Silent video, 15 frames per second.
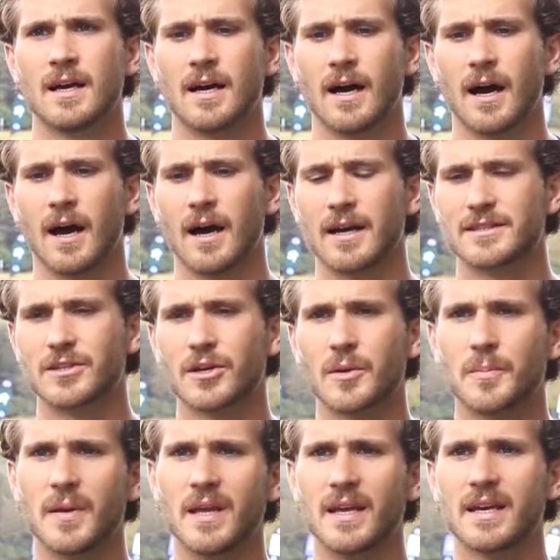I took a
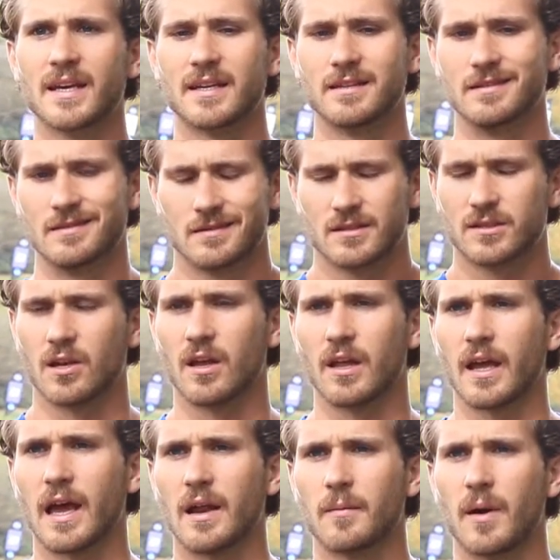peek and saw I had